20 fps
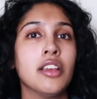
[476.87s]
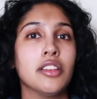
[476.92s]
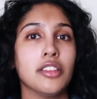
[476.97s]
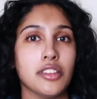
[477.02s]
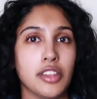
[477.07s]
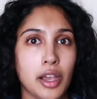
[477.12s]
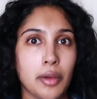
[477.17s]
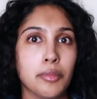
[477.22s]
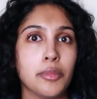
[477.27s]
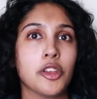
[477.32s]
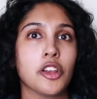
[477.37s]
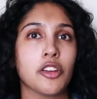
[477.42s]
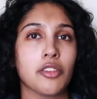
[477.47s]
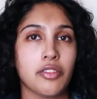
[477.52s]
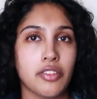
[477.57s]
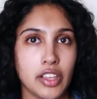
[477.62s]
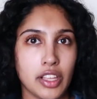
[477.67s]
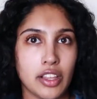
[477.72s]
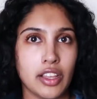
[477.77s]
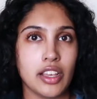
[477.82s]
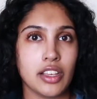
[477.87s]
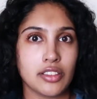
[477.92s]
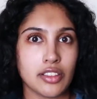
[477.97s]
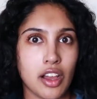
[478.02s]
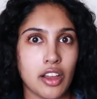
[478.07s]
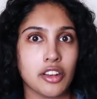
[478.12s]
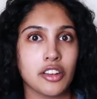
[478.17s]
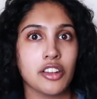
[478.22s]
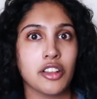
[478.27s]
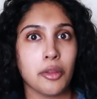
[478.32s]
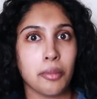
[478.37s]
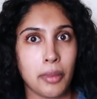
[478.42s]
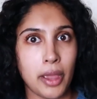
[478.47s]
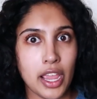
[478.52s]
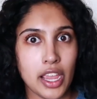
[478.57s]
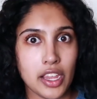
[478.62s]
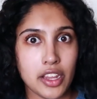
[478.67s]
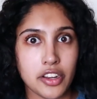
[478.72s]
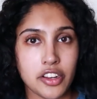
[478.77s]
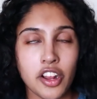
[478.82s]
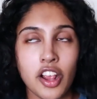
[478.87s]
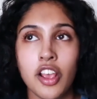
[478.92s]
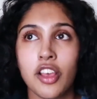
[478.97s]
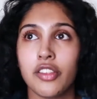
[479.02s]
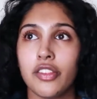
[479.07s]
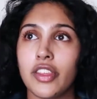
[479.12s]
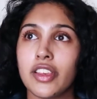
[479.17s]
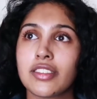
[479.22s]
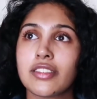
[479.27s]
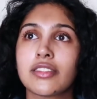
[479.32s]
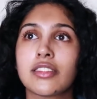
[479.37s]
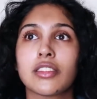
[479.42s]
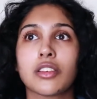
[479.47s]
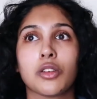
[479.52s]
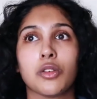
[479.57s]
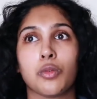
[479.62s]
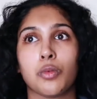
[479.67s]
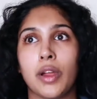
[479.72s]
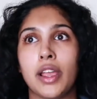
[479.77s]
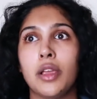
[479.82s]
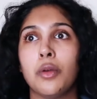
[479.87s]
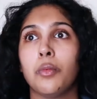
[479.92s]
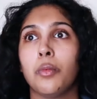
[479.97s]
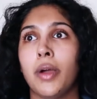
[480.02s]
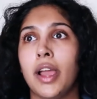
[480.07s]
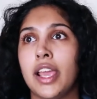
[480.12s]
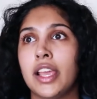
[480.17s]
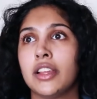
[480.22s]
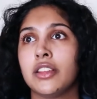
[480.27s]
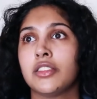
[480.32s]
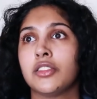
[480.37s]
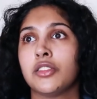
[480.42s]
dump your feelings onto the page, this is a great way